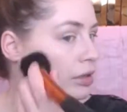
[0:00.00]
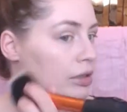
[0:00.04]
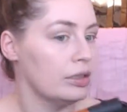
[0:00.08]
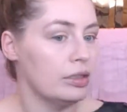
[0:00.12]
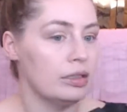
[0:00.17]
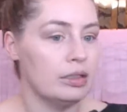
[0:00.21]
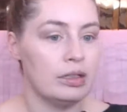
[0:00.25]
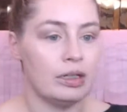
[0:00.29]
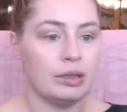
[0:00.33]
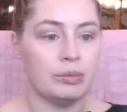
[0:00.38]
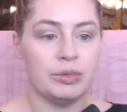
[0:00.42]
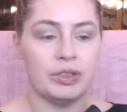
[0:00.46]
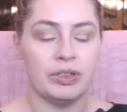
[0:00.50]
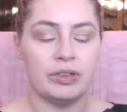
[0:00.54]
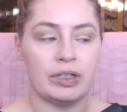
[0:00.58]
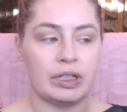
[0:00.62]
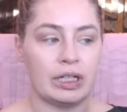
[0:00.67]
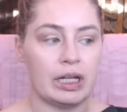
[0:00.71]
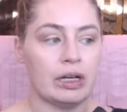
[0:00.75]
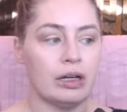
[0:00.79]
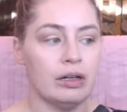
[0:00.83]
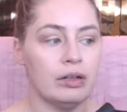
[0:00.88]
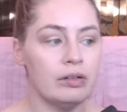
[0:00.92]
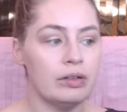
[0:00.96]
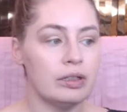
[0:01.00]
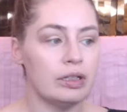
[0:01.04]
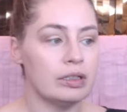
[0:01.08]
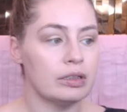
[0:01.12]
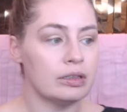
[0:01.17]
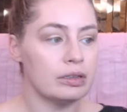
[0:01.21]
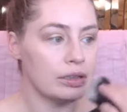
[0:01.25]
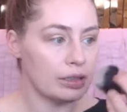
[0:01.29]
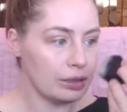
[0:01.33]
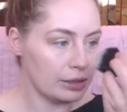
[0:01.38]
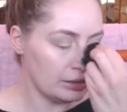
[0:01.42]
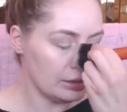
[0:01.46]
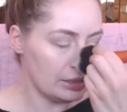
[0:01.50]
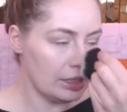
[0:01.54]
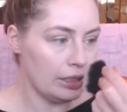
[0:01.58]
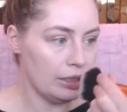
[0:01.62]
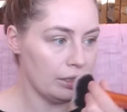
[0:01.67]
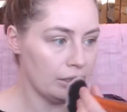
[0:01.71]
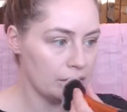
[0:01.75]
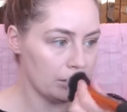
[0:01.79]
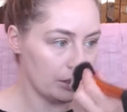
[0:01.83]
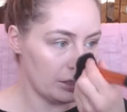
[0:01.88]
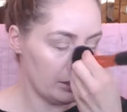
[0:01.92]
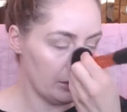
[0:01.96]
I'm doing now, and it like
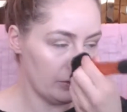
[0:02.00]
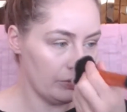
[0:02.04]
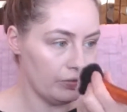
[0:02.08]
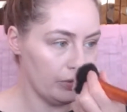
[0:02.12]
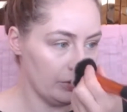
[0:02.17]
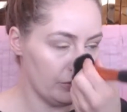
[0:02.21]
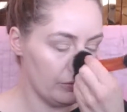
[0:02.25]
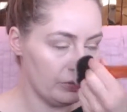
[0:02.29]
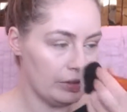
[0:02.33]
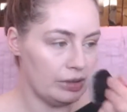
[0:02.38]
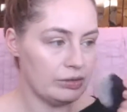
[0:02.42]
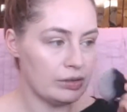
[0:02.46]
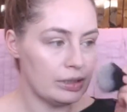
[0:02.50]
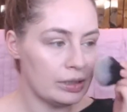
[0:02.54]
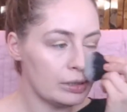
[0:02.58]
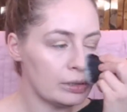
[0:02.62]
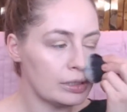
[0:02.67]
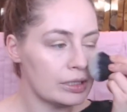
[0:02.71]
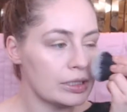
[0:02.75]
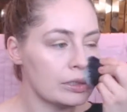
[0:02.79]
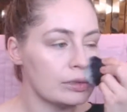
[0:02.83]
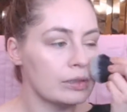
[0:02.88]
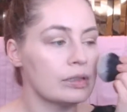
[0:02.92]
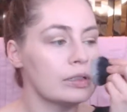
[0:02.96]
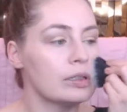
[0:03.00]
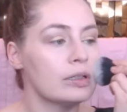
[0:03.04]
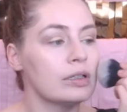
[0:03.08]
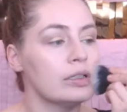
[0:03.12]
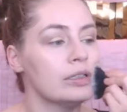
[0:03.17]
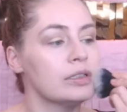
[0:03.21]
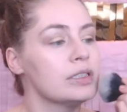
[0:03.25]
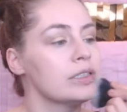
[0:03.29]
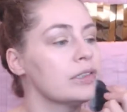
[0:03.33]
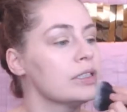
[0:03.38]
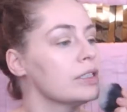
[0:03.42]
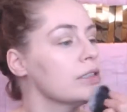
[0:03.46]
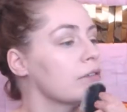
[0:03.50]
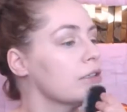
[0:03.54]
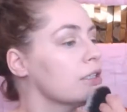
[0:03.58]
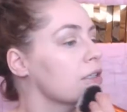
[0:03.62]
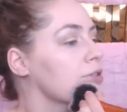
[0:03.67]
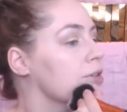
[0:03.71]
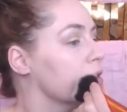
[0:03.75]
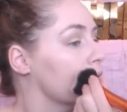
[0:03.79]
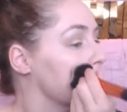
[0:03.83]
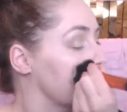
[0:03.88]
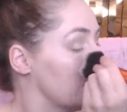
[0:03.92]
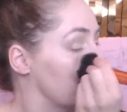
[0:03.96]
takes off your foundation and concealer,
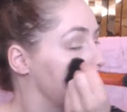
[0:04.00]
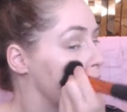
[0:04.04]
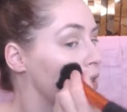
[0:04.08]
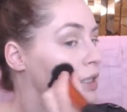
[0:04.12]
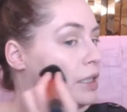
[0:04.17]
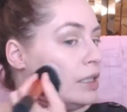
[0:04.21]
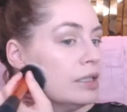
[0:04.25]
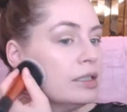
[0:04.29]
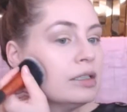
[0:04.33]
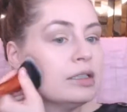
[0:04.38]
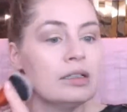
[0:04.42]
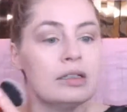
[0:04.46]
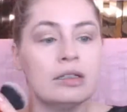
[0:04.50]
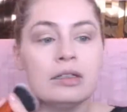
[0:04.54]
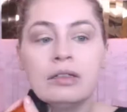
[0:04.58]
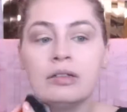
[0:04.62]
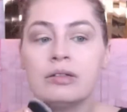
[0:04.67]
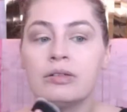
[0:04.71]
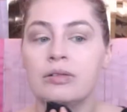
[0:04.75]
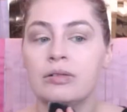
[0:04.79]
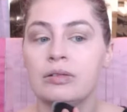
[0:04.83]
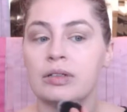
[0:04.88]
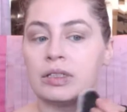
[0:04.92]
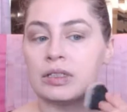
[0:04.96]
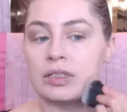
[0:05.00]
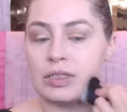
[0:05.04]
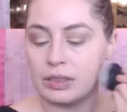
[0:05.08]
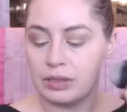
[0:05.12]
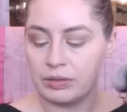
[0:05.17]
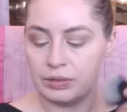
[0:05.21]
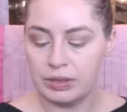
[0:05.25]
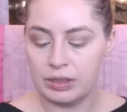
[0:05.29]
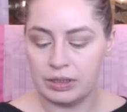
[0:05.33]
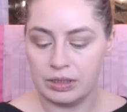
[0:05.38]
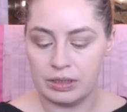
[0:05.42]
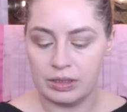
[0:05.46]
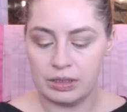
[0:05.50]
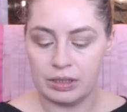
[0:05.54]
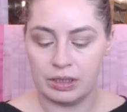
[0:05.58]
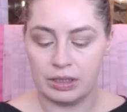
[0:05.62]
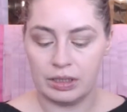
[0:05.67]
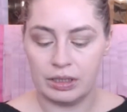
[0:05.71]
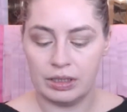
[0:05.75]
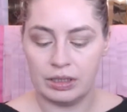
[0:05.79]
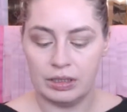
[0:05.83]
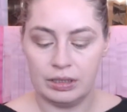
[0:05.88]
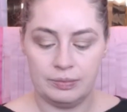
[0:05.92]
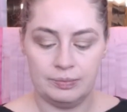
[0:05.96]
whereas this one does
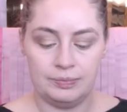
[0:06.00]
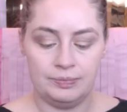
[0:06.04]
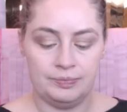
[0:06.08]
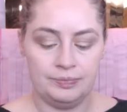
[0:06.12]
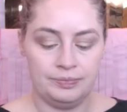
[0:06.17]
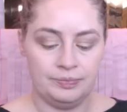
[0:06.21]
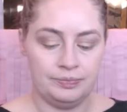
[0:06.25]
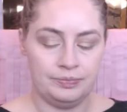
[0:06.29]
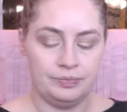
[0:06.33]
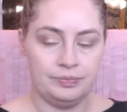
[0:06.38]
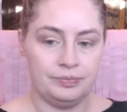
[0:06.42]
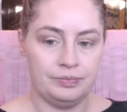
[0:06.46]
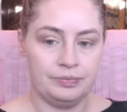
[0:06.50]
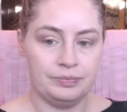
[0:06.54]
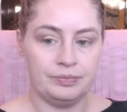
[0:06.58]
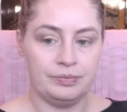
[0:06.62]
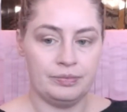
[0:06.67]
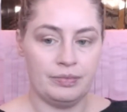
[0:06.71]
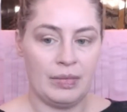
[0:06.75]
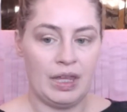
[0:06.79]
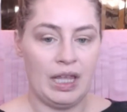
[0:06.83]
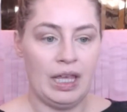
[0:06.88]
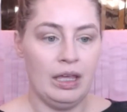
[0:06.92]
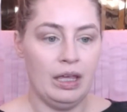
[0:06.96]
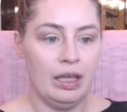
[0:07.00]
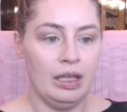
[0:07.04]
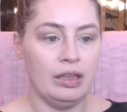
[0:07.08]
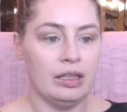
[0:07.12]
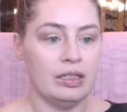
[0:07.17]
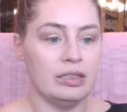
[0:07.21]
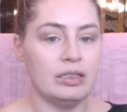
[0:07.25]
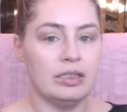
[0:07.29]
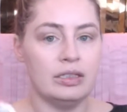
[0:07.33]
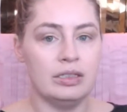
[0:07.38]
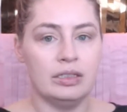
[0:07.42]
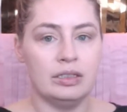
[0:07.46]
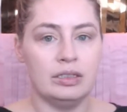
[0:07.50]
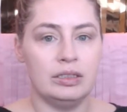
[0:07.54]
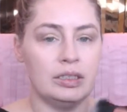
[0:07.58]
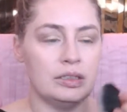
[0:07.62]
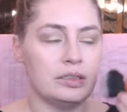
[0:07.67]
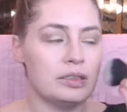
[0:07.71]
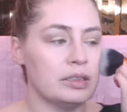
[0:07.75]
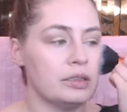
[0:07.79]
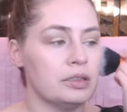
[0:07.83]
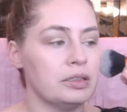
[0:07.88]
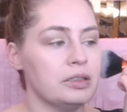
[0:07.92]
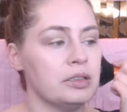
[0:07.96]
not. This is a
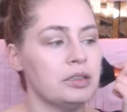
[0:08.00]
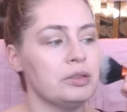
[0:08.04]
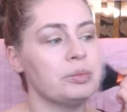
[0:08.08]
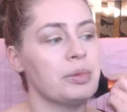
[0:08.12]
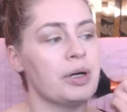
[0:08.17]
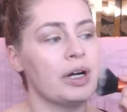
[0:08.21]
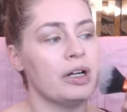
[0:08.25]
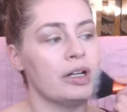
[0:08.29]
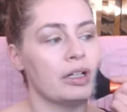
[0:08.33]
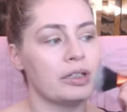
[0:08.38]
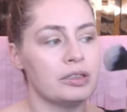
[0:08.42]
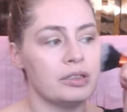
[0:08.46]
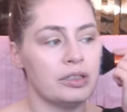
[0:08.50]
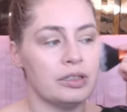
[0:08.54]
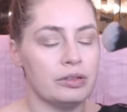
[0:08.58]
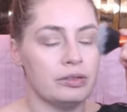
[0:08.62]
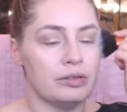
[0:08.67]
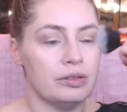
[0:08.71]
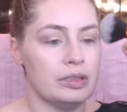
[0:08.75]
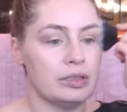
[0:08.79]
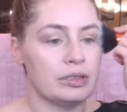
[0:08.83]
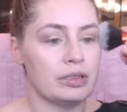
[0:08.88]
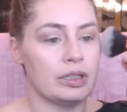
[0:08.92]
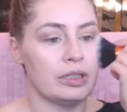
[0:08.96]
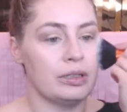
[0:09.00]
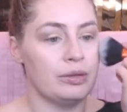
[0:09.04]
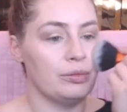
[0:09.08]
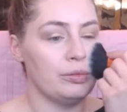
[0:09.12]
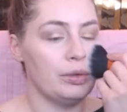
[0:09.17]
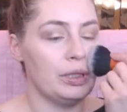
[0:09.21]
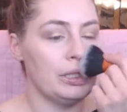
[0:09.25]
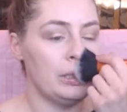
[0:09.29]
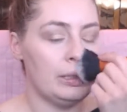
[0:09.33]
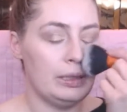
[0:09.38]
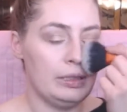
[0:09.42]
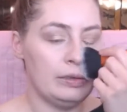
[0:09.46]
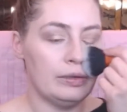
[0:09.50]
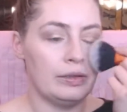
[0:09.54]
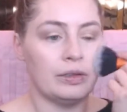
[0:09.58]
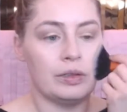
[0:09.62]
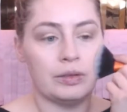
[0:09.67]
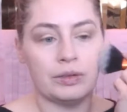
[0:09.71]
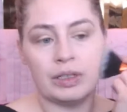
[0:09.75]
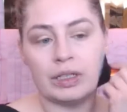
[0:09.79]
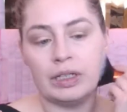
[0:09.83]
discontinued product too. It's like one of the only